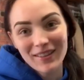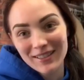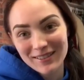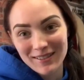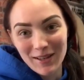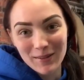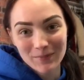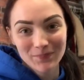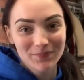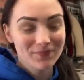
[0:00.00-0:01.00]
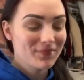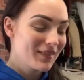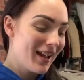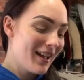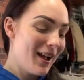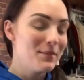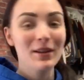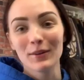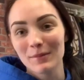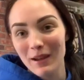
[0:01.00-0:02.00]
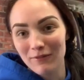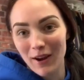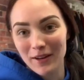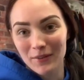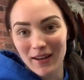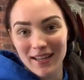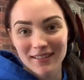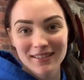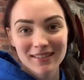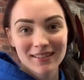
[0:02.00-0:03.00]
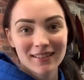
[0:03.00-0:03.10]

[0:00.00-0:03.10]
So, I'm here with my friend Grace.